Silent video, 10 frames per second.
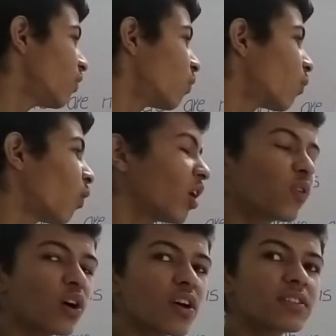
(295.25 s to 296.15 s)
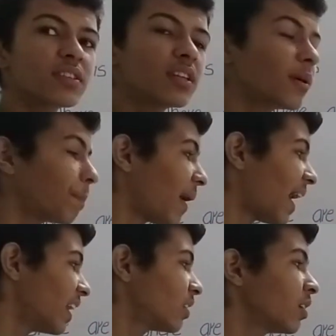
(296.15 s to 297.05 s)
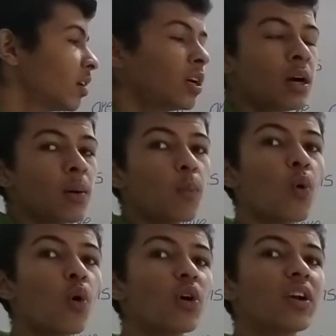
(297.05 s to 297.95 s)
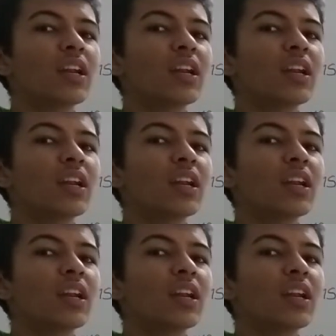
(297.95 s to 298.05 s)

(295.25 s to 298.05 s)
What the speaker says: what was the path more